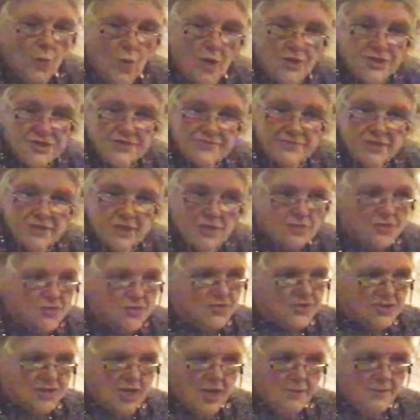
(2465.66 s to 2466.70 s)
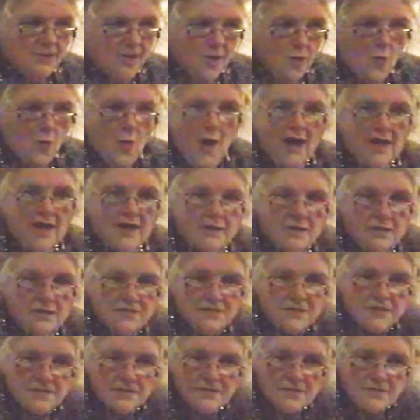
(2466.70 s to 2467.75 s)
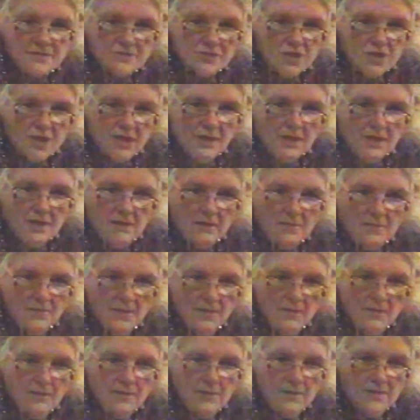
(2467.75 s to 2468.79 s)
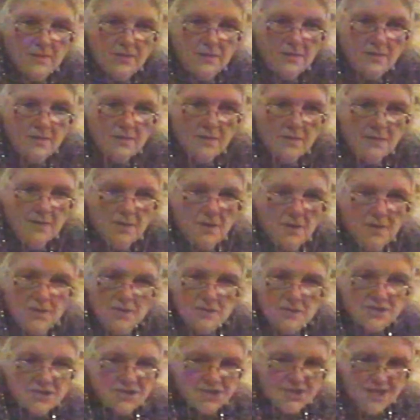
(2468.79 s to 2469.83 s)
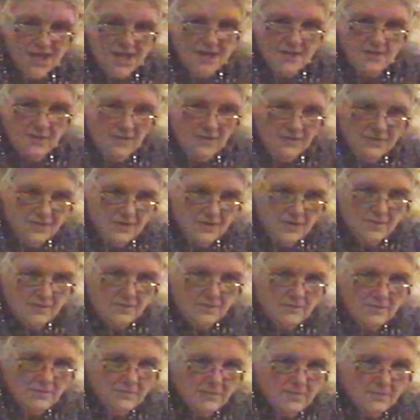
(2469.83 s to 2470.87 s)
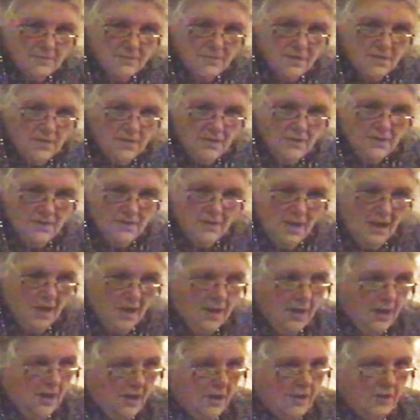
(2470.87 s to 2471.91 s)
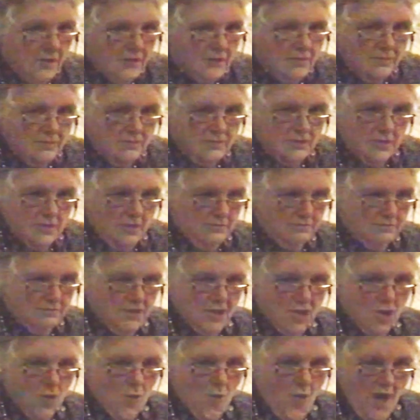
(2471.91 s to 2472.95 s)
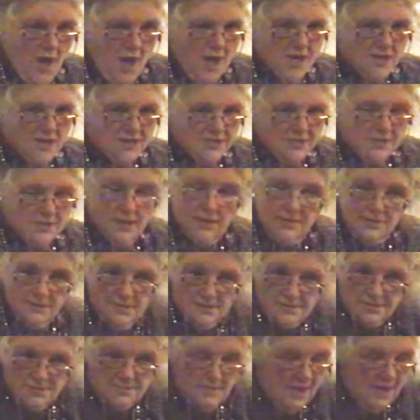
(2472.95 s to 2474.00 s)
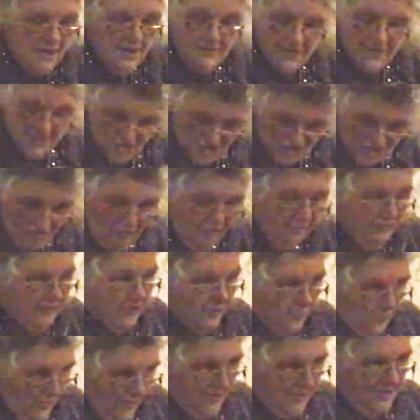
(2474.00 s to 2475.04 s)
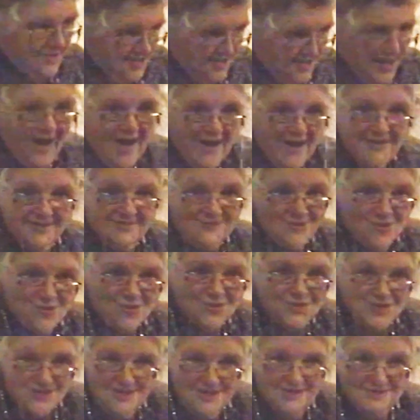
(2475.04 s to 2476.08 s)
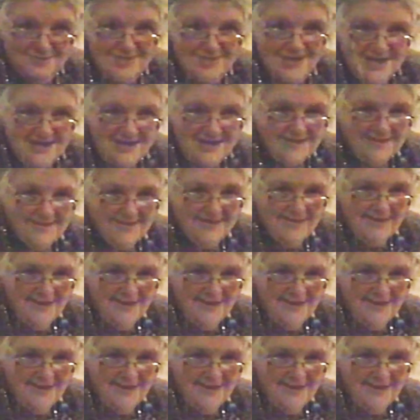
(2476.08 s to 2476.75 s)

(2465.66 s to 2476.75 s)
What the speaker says: What of those who say, be quiet, Jacob? Say nothing. I'm not be quiet. It doesn't matter. The children will decide, of course, not me.